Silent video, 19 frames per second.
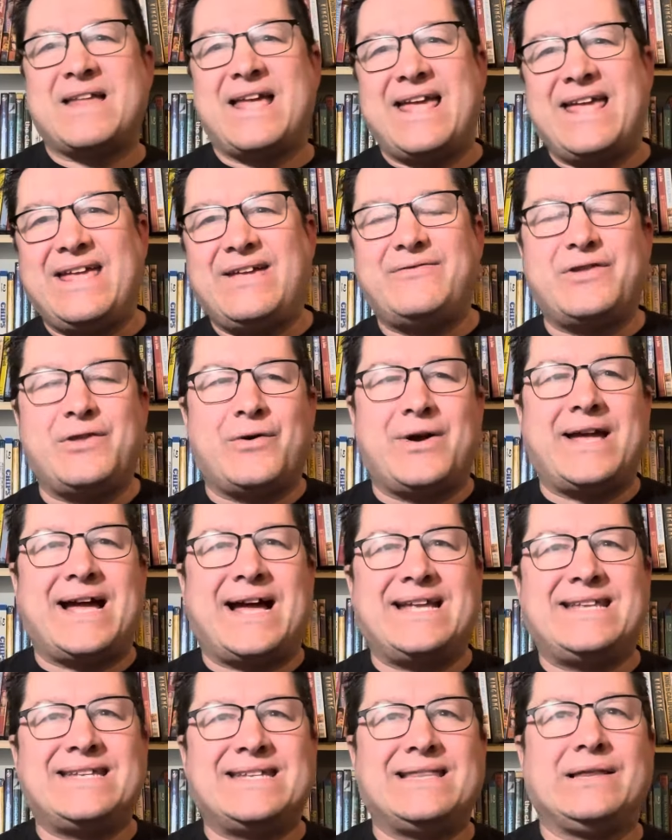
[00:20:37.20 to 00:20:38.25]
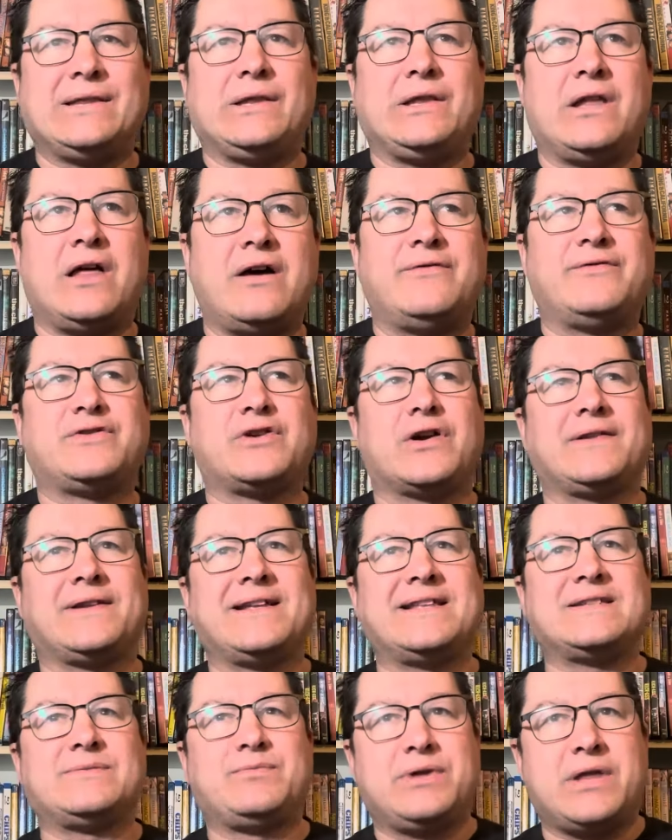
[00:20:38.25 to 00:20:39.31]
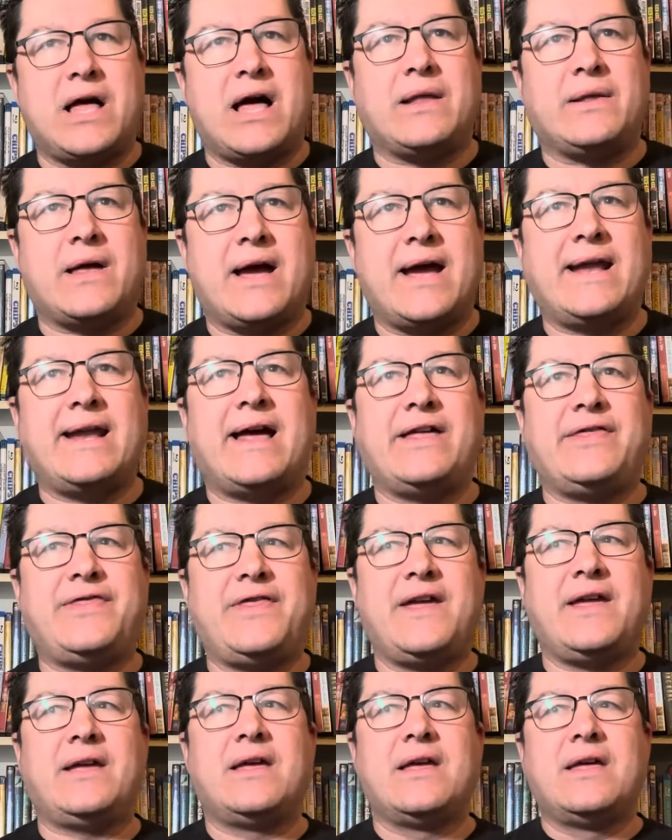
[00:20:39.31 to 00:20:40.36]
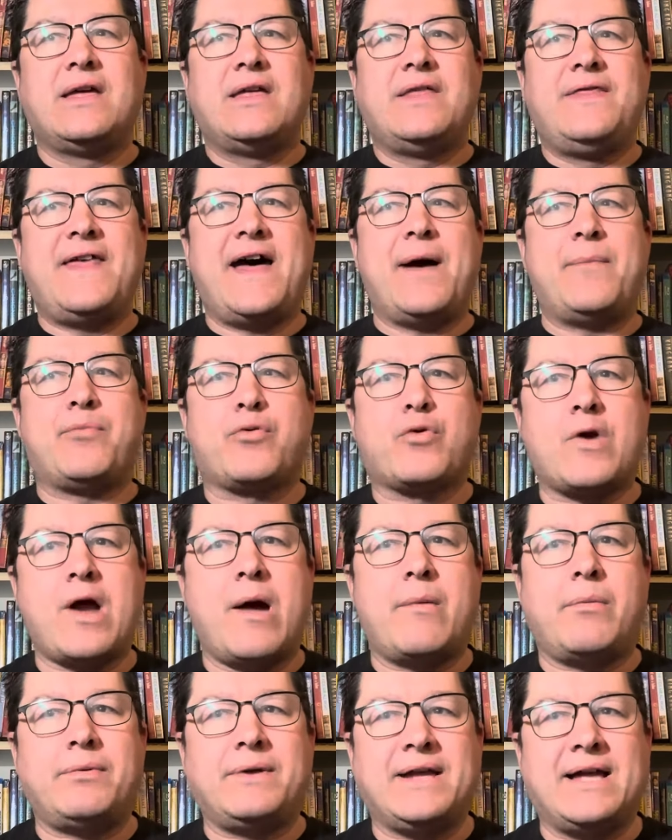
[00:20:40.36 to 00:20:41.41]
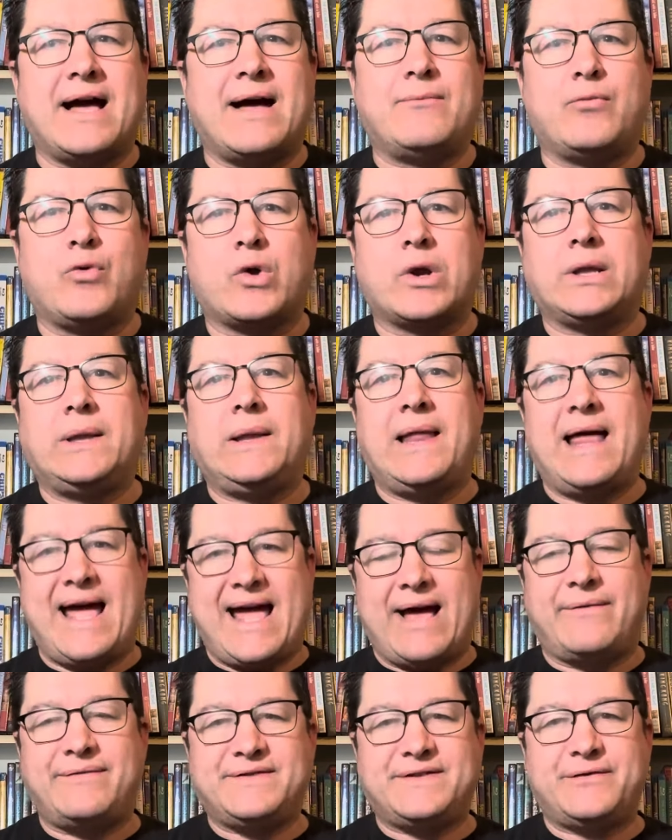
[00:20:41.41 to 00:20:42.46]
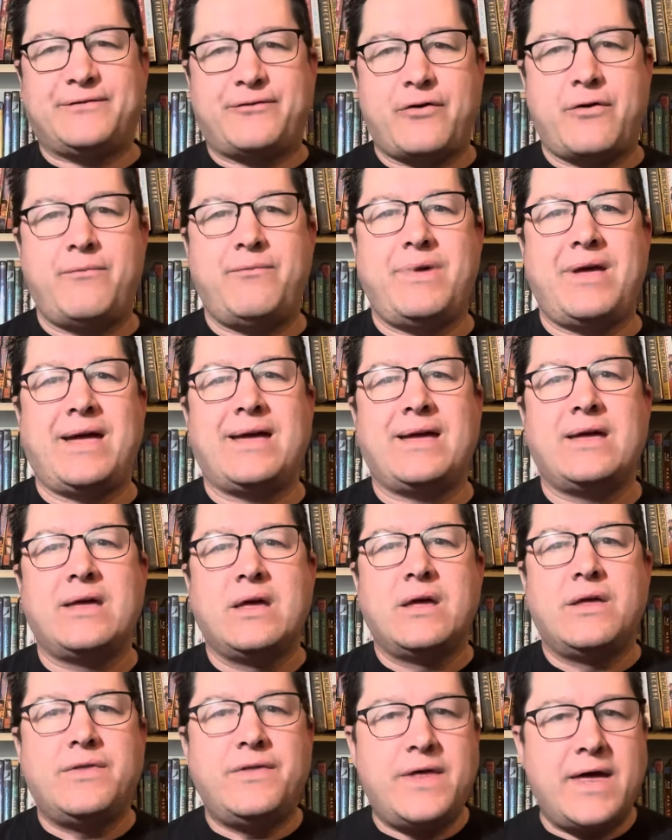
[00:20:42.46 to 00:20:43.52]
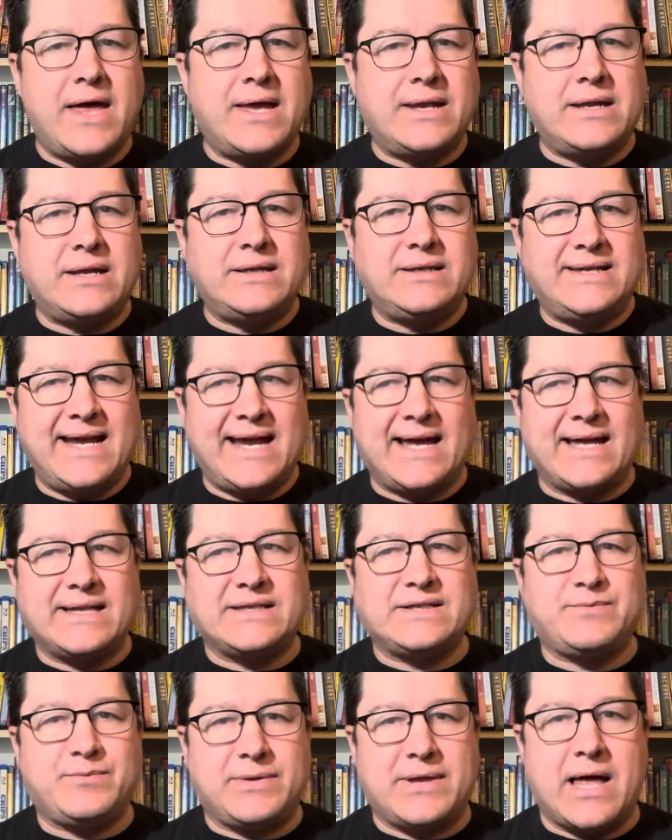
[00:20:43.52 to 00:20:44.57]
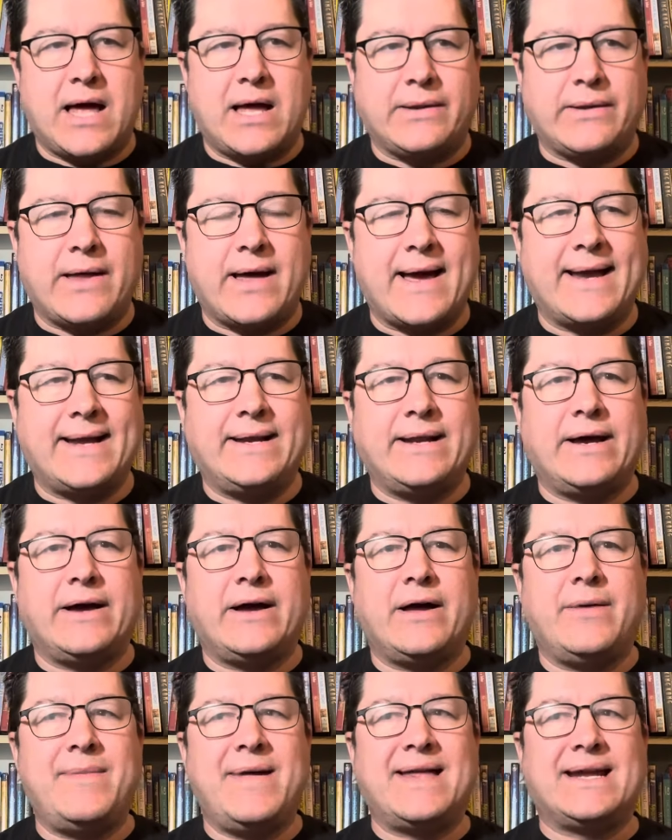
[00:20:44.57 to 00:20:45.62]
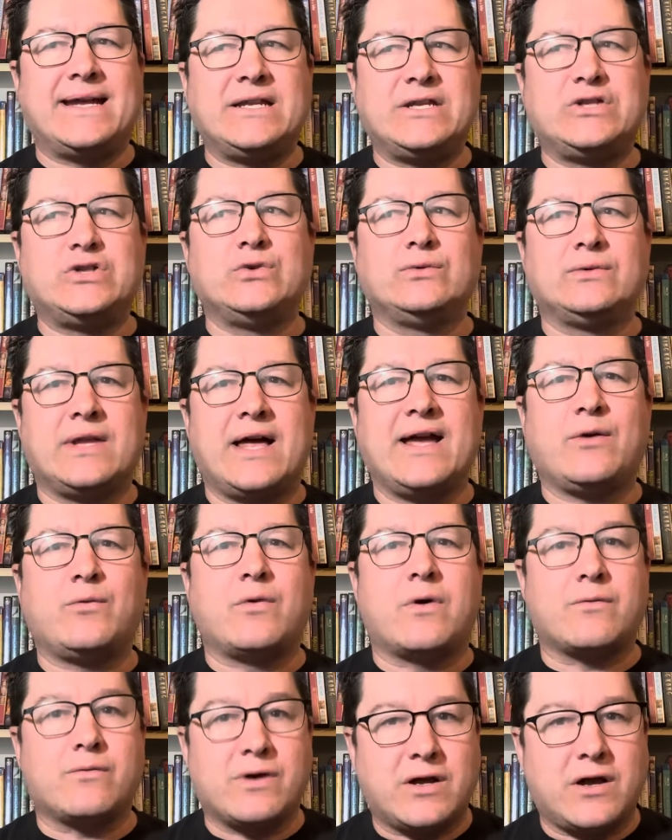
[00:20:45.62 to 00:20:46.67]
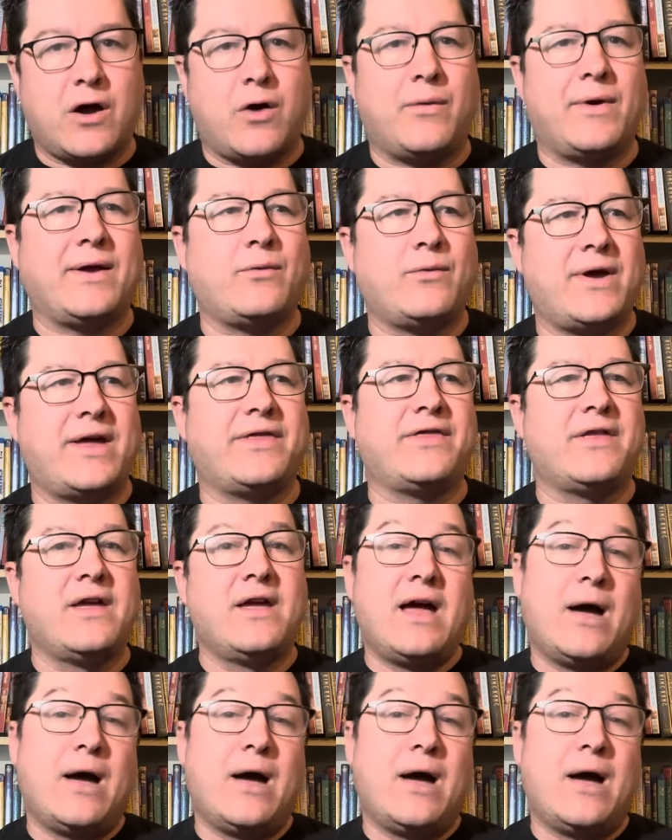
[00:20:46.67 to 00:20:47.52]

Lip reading: even though I didn't love Darlene's plotline, I think that probably got more laughs from me than Dan's plotline. And I do like where we're going with.